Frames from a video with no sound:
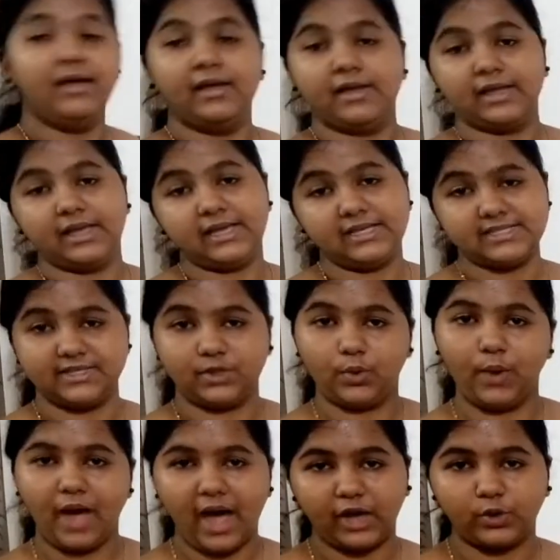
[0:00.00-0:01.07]
E0
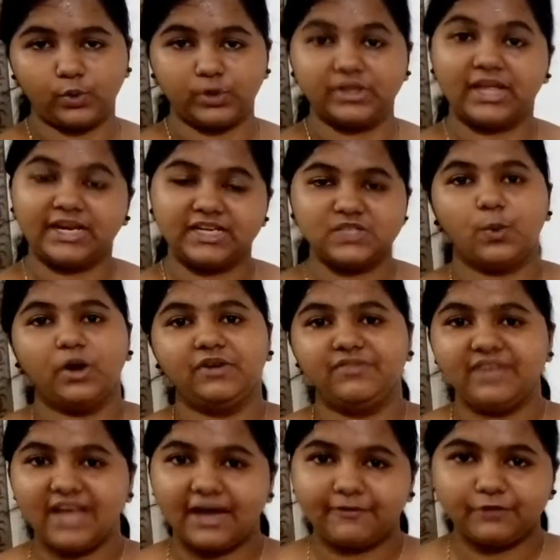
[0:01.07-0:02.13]
anode. That is what we
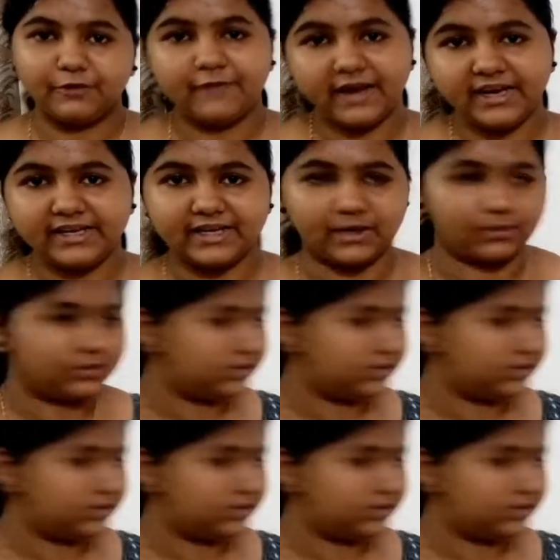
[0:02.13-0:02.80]
have to find out.